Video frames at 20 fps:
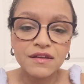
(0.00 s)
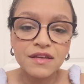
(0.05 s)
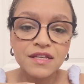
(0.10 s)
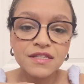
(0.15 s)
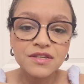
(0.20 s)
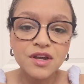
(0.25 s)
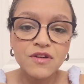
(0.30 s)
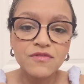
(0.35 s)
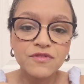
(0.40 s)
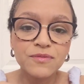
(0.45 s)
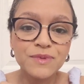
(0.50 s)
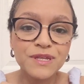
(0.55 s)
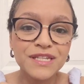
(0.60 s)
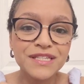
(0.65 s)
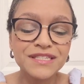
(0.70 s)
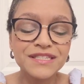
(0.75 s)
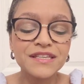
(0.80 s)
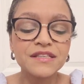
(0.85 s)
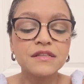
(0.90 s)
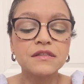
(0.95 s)
It's hard for me to
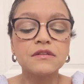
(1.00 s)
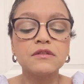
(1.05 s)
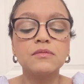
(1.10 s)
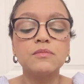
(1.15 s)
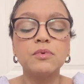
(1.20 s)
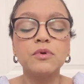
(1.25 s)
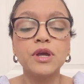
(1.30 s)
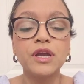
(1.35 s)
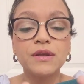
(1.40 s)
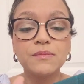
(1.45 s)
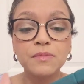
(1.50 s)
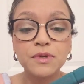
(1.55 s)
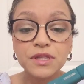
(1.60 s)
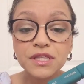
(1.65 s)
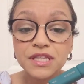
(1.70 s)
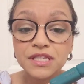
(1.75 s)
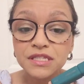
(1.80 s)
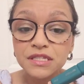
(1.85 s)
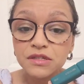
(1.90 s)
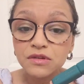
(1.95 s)
see the little print, but
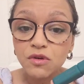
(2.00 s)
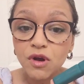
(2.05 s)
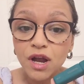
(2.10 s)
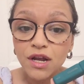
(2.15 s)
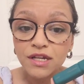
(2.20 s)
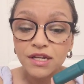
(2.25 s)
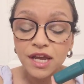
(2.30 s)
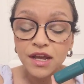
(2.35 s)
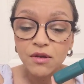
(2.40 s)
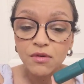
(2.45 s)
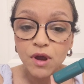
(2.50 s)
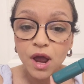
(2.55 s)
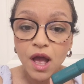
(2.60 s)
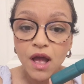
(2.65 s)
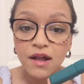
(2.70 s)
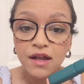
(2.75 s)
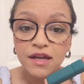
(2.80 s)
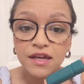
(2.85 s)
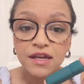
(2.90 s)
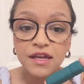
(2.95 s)
this is Crocodile
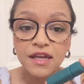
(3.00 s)
Rock,